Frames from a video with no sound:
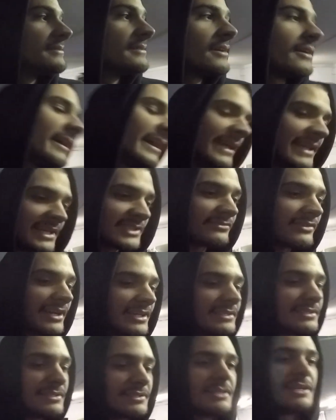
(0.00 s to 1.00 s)
Okay, that's
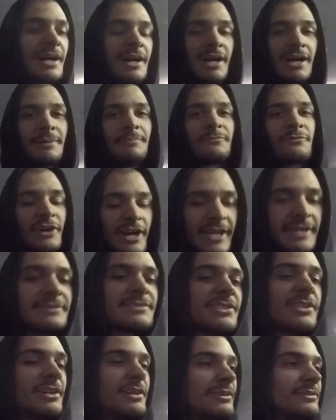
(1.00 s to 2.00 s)
fine. Right,
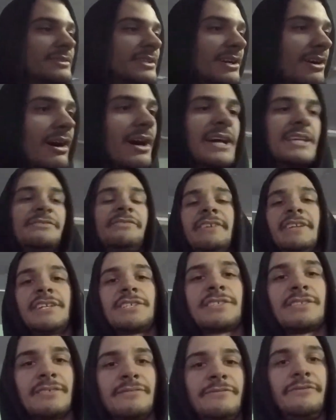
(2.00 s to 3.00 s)
so the car is
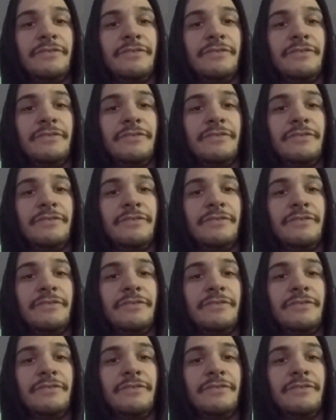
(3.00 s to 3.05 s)
finished.